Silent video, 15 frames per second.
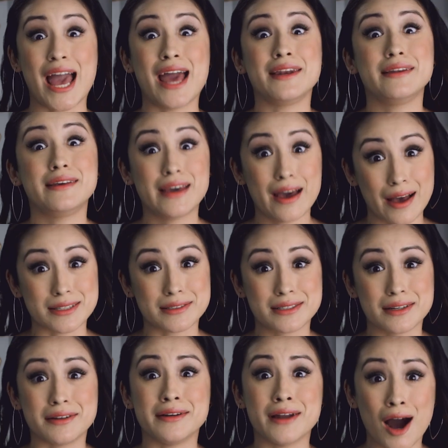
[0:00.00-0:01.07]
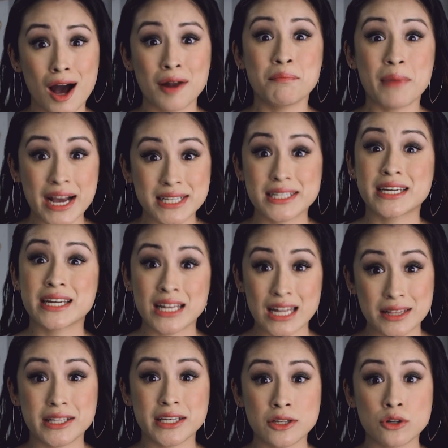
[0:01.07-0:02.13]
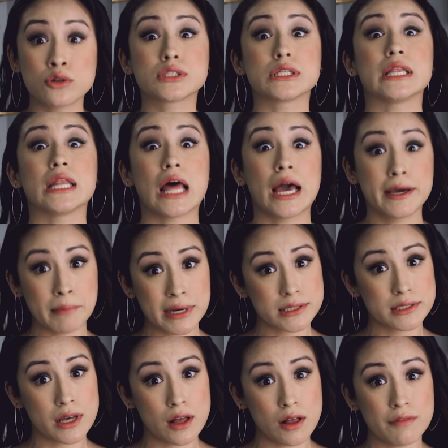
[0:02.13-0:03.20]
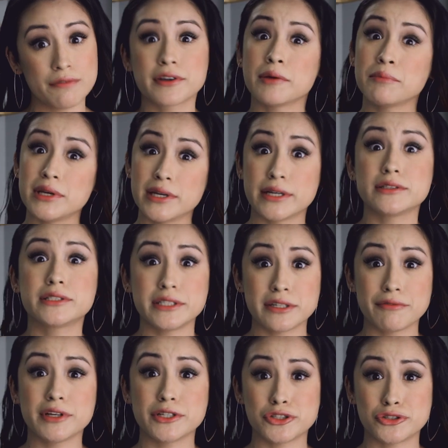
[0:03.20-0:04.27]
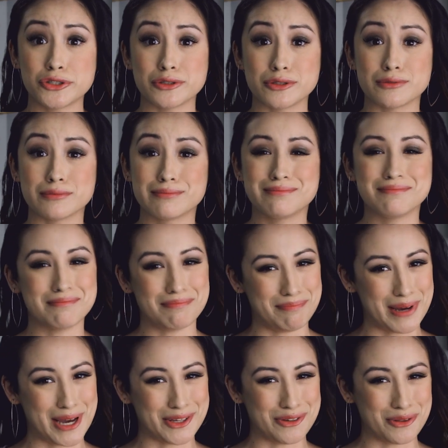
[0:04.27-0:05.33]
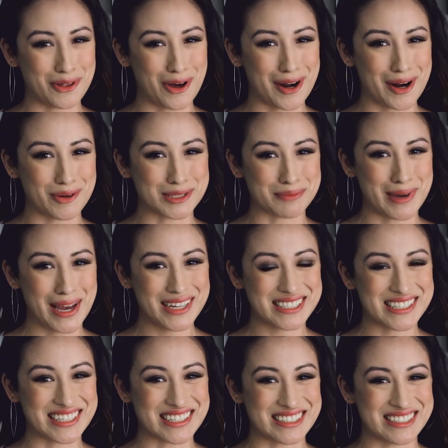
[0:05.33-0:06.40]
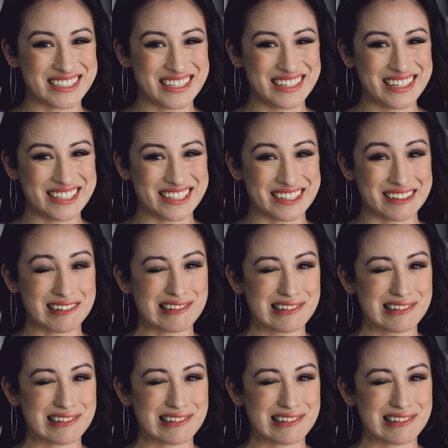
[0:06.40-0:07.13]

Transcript: And yes, non-Mexican Latinos like myself can be guilty of this too. Bet you thought I was Mexican, didn't ya?